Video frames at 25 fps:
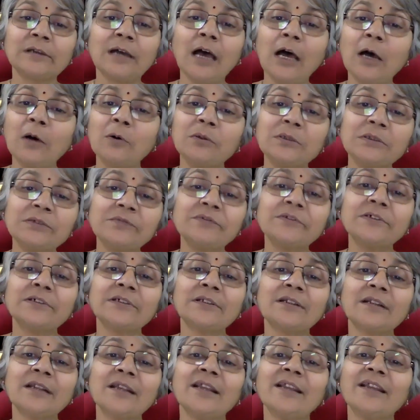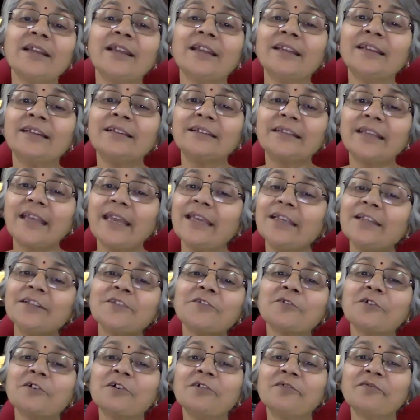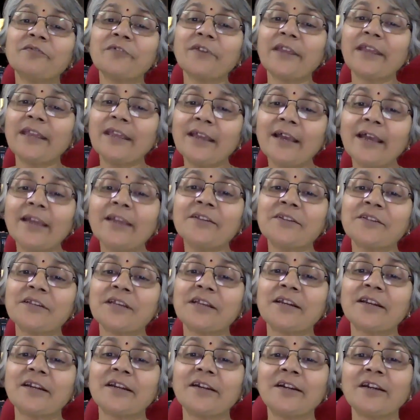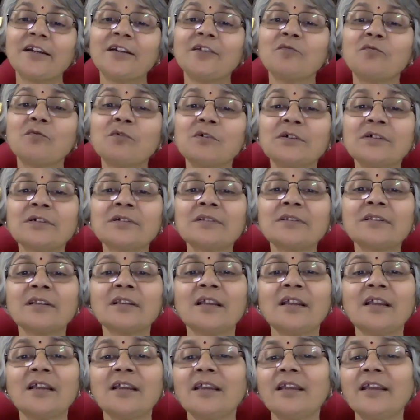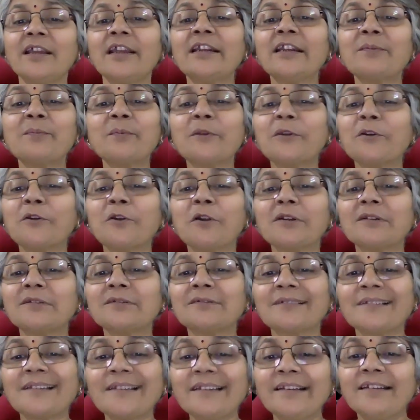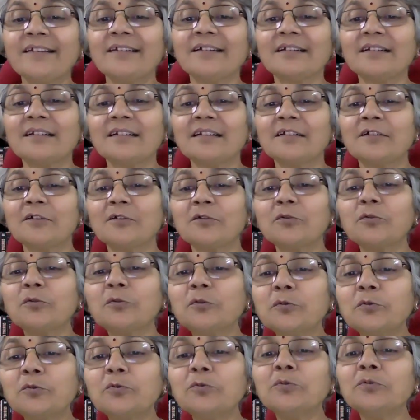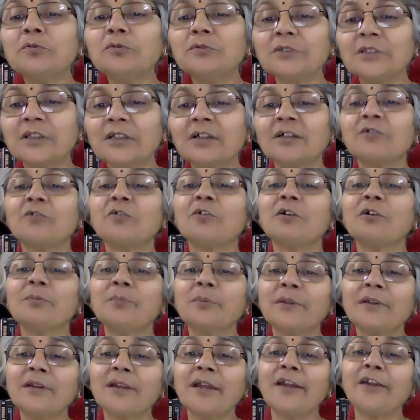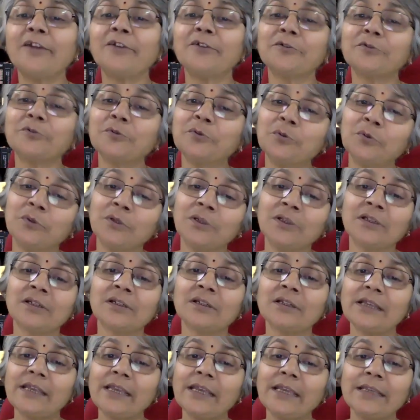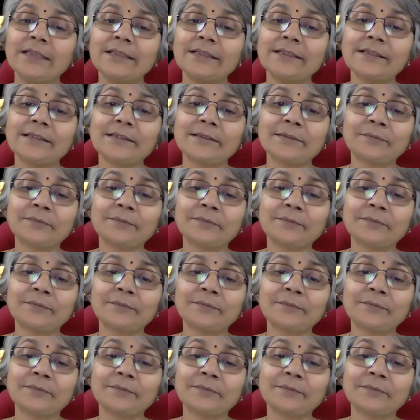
However, in case of AI generated works, it may not clear who the copyright owner is.